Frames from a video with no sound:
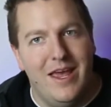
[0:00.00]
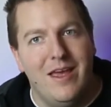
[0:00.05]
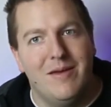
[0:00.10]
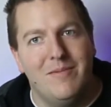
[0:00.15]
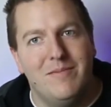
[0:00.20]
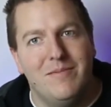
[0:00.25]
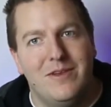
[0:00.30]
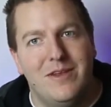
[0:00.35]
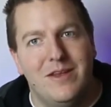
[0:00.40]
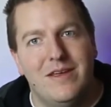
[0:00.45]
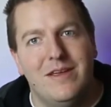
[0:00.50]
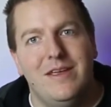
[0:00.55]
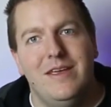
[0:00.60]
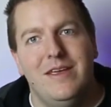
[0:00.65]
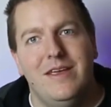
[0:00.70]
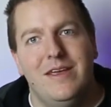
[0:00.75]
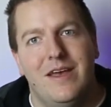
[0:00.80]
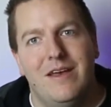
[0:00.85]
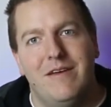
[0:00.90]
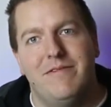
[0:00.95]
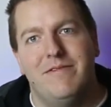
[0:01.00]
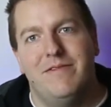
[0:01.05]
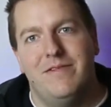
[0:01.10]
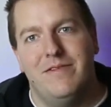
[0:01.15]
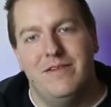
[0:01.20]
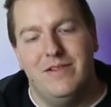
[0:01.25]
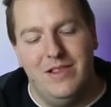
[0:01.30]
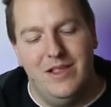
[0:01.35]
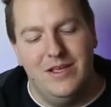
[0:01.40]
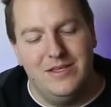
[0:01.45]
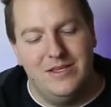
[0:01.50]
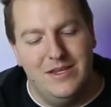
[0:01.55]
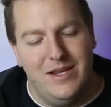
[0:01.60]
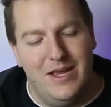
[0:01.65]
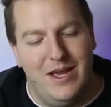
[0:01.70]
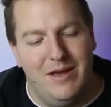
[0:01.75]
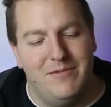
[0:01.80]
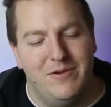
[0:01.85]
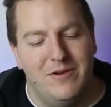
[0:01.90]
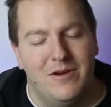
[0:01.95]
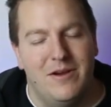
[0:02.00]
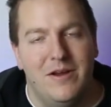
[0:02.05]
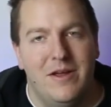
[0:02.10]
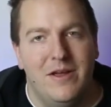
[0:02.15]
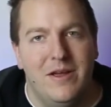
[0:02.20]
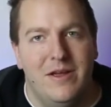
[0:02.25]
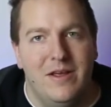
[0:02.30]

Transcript: M to EF lens adapter.